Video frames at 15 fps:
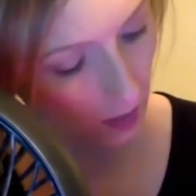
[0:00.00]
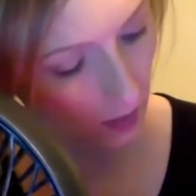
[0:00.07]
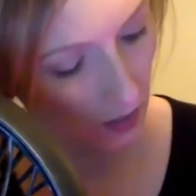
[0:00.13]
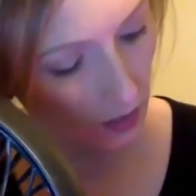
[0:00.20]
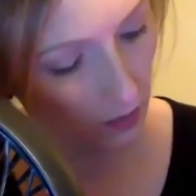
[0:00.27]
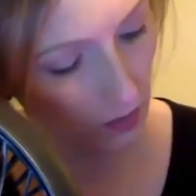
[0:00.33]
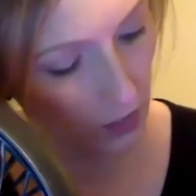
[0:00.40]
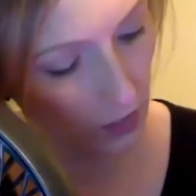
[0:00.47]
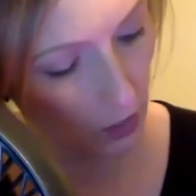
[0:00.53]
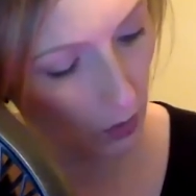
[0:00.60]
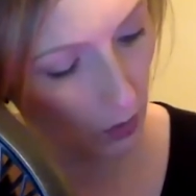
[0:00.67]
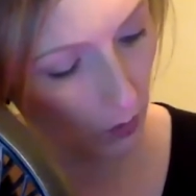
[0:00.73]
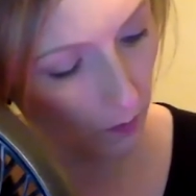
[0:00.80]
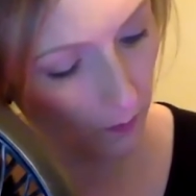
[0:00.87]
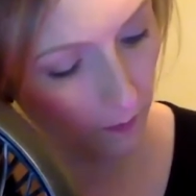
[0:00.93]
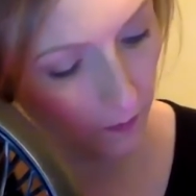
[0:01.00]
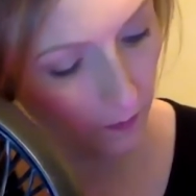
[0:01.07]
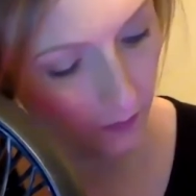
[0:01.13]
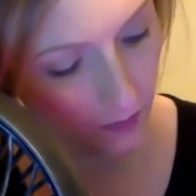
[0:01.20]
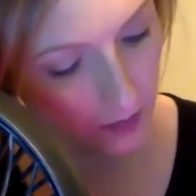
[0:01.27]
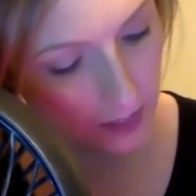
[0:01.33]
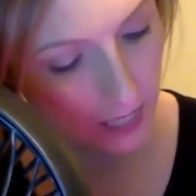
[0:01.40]
You can do
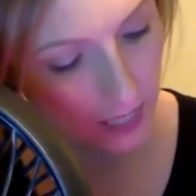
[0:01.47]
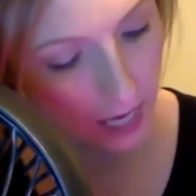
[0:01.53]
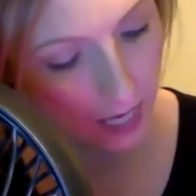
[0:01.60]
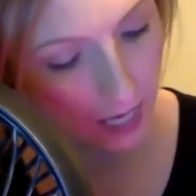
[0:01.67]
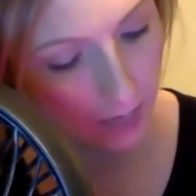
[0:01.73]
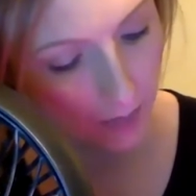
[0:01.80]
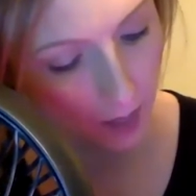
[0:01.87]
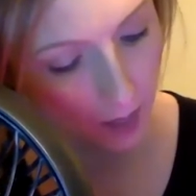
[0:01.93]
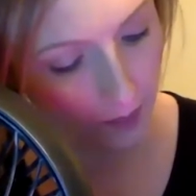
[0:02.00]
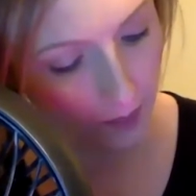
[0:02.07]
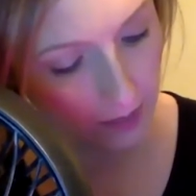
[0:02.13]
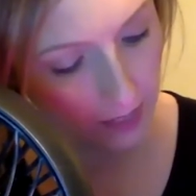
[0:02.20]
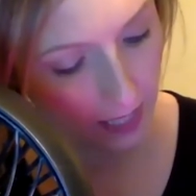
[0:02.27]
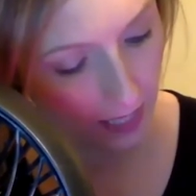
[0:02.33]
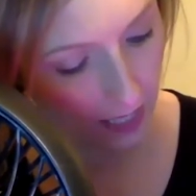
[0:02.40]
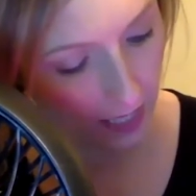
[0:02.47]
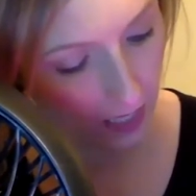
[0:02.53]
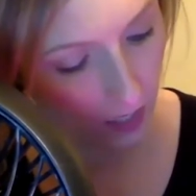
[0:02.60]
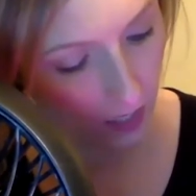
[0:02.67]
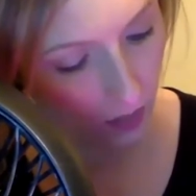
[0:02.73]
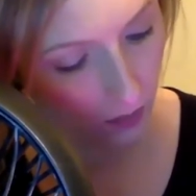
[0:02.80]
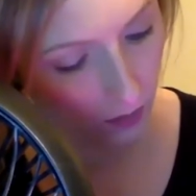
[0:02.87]
time up and
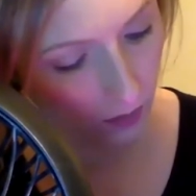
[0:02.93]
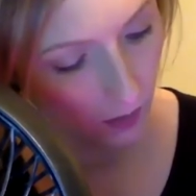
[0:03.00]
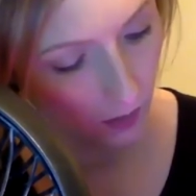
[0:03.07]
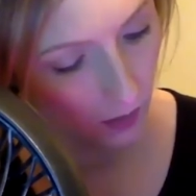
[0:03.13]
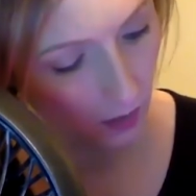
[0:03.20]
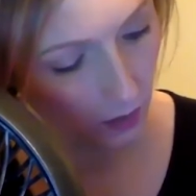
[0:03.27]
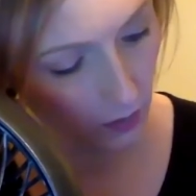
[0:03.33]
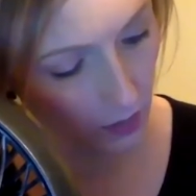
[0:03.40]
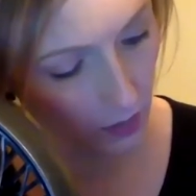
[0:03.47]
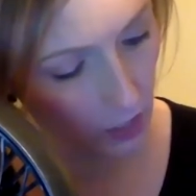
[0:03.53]
down. You can